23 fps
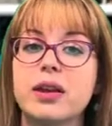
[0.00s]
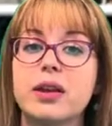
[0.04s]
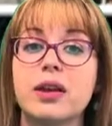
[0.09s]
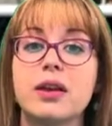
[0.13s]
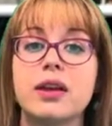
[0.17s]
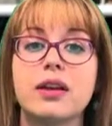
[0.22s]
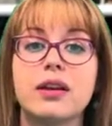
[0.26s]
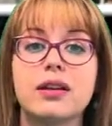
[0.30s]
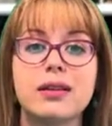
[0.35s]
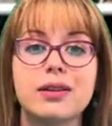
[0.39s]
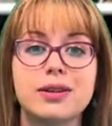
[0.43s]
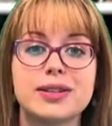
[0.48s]

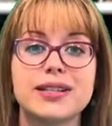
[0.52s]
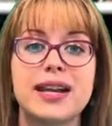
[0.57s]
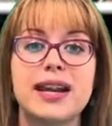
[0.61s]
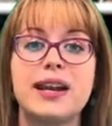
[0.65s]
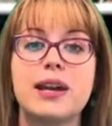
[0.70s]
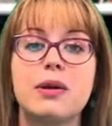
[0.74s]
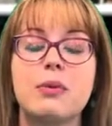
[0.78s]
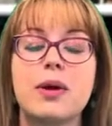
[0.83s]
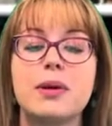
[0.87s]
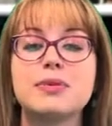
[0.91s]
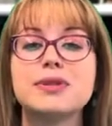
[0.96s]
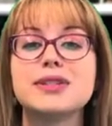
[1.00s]
the
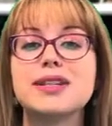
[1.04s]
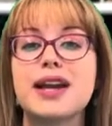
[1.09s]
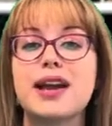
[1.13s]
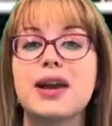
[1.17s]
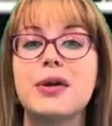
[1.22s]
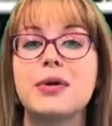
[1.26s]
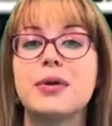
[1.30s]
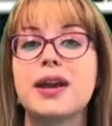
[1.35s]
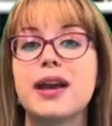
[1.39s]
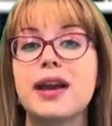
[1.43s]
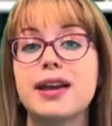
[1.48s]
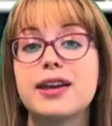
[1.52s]
dating website
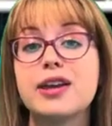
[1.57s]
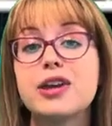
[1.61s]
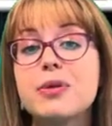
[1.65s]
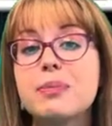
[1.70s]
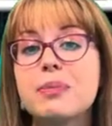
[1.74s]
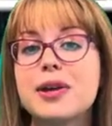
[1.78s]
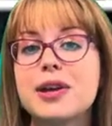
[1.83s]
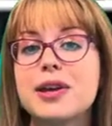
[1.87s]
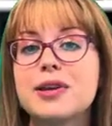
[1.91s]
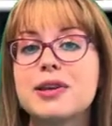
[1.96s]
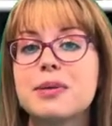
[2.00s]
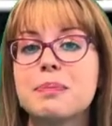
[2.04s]
O K
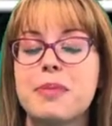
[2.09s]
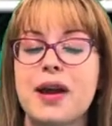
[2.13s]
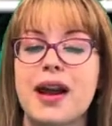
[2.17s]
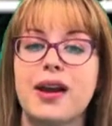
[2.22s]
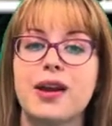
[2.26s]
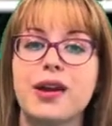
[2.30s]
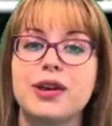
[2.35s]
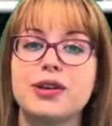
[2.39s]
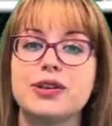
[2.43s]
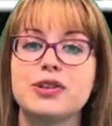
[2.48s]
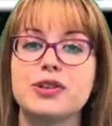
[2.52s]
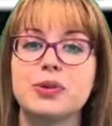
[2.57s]
Cupid
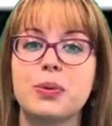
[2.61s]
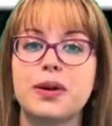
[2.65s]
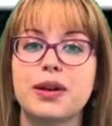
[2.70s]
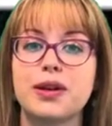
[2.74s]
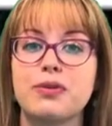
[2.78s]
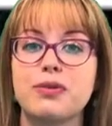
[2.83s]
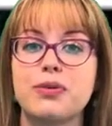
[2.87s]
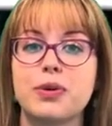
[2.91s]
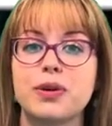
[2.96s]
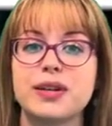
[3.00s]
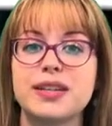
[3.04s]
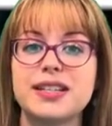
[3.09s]
back in twenty
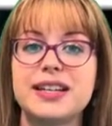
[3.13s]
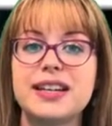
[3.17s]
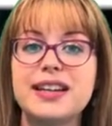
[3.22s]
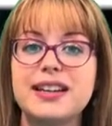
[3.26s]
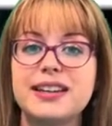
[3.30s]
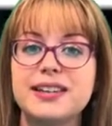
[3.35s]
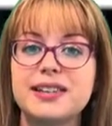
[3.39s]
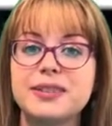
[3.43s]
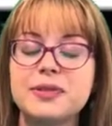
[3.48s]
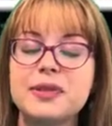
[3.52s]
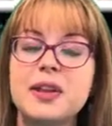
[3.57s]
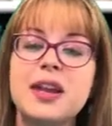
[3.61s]

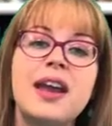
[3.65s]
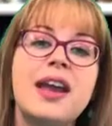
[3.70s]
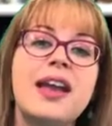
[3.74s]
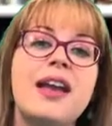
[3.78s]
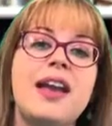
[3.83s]
fourteen,